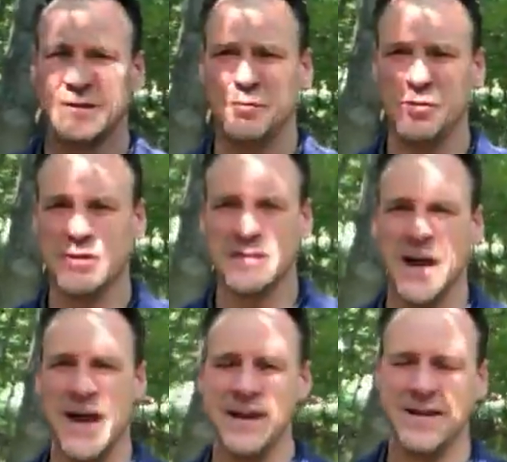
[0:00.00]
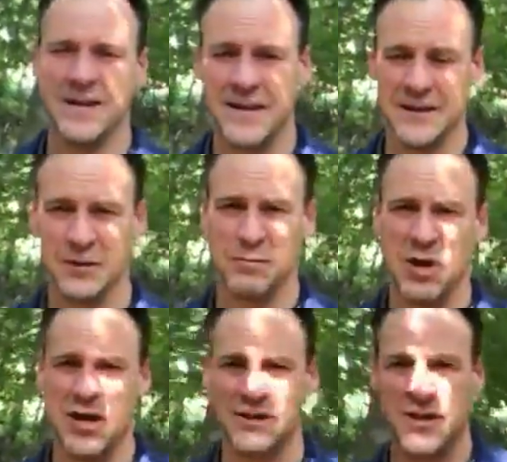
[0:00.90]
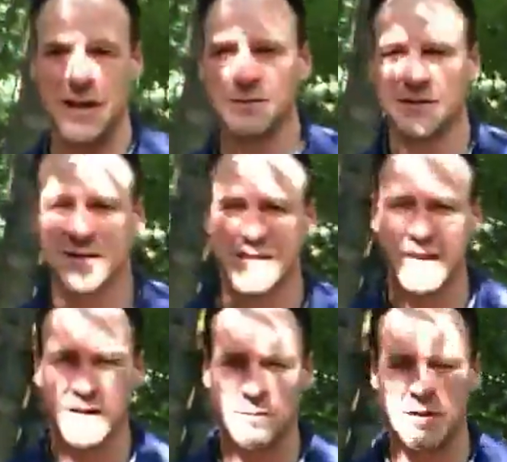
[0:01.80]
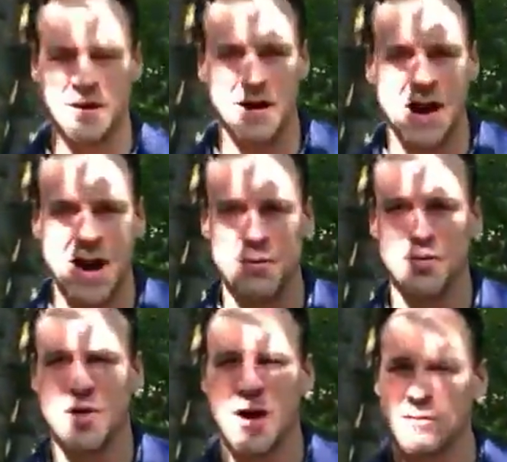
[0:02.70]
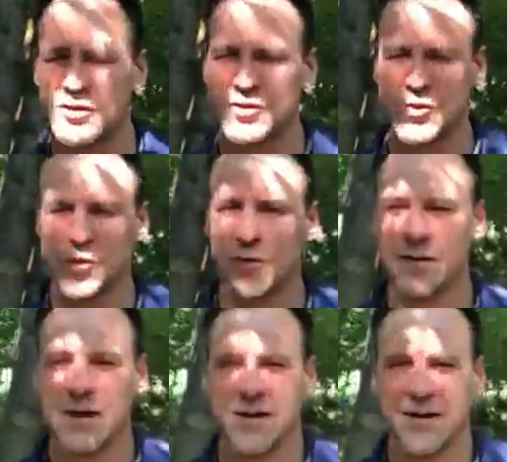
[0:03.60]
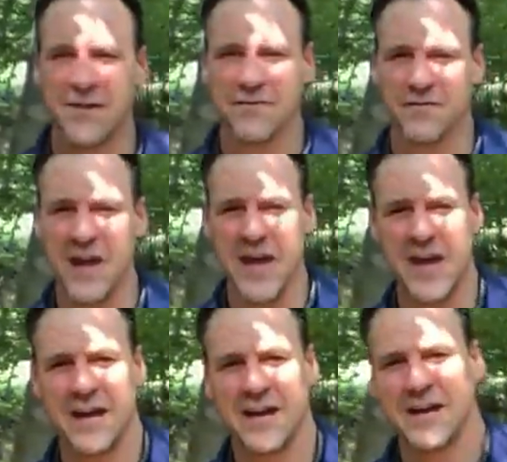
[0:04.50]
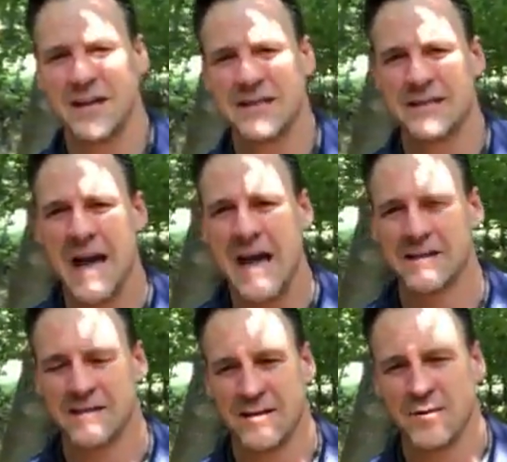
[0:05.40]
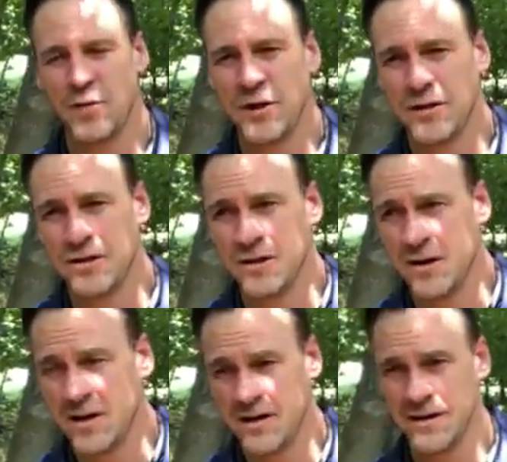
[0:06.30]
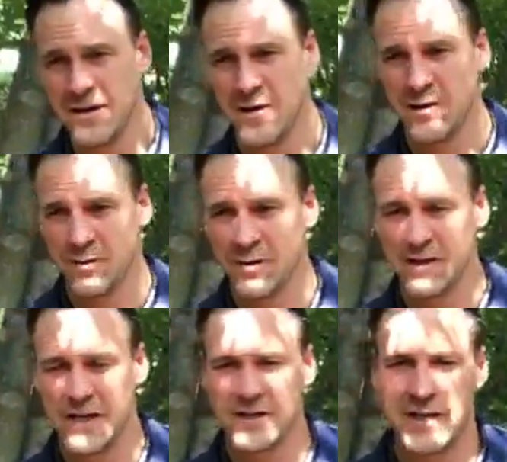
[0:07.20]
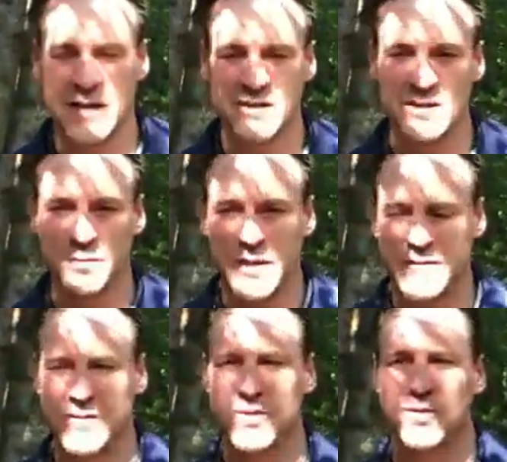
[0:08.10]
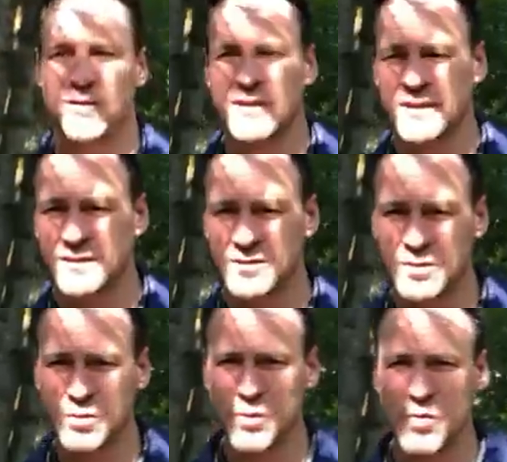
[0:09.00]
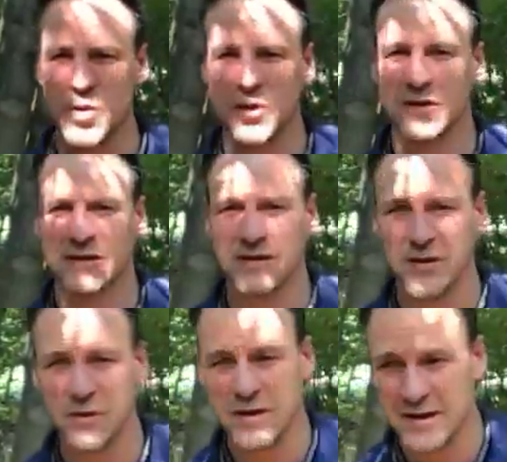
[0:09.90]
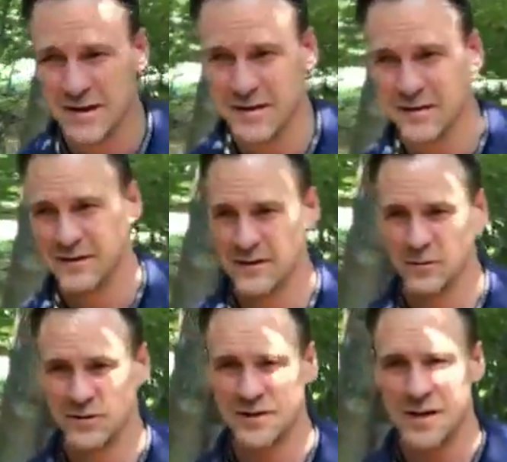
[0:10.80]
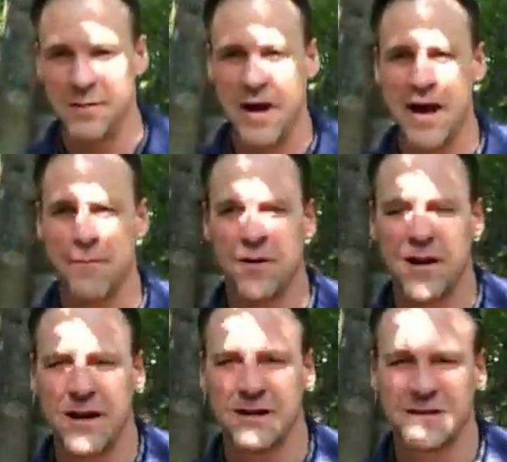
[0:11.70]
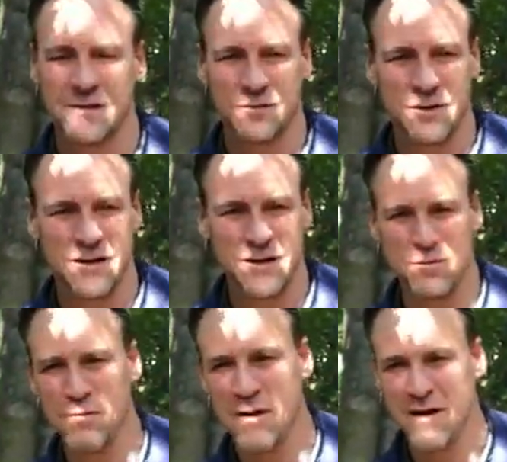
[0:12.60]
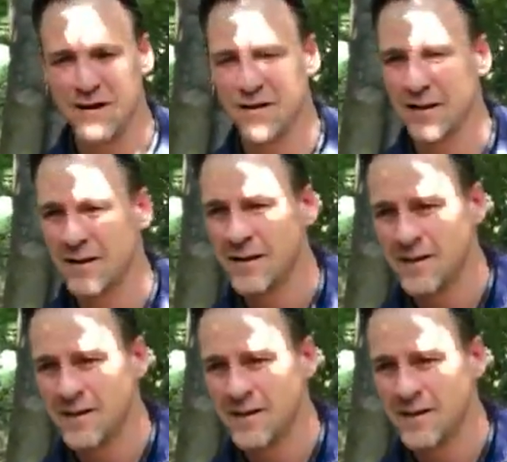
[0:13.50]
super exciting. LeBron James has set up an I Promise school. Fantastic. We're in the education space too, and think it's super important. So we'll just keep hammering at it and see if we can help America